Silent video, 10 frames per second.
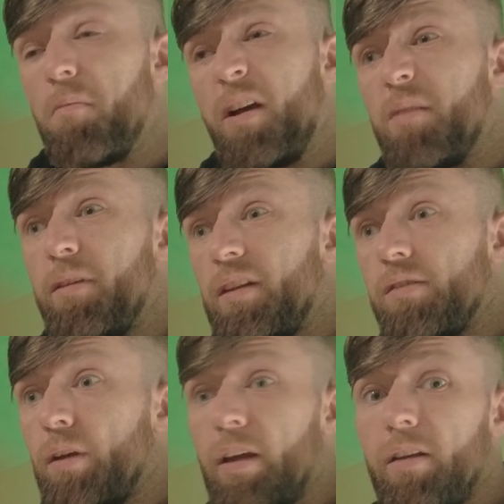might have been
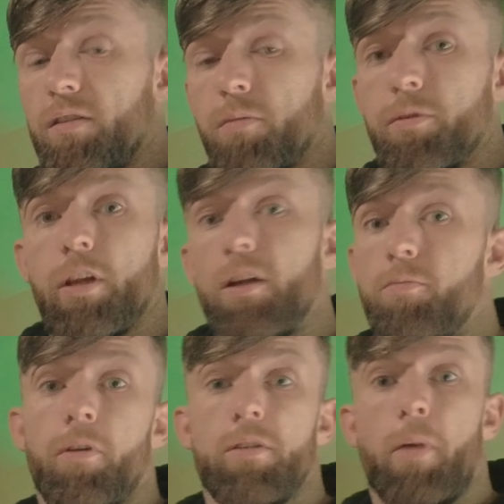dislocated at some stage,
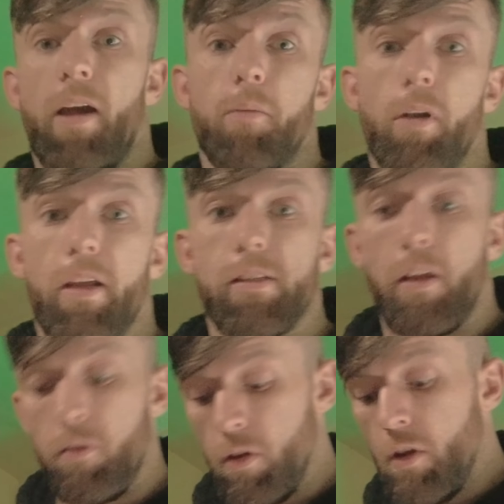but it's back in place now.